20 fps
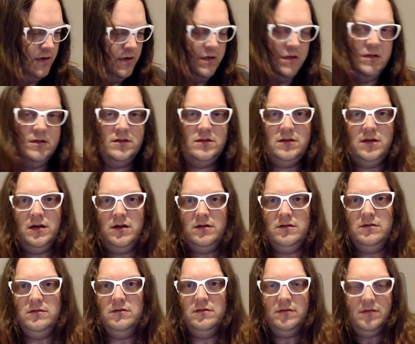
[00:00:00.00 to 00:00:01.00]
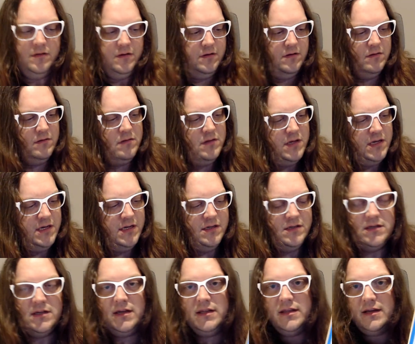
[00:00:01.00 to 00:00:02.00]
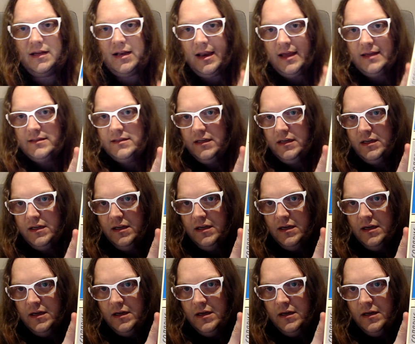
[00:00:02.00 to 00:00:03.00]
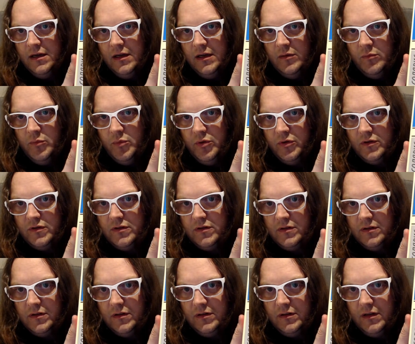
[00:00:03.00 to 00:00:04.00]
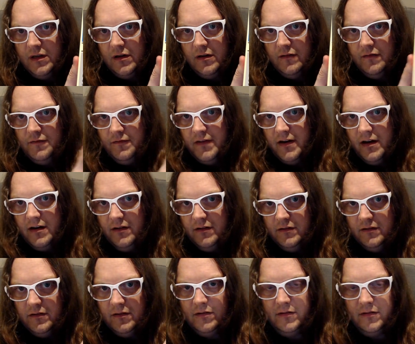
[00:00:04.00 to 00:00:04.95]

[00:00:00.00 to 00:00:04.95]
So these are the classic books that I found.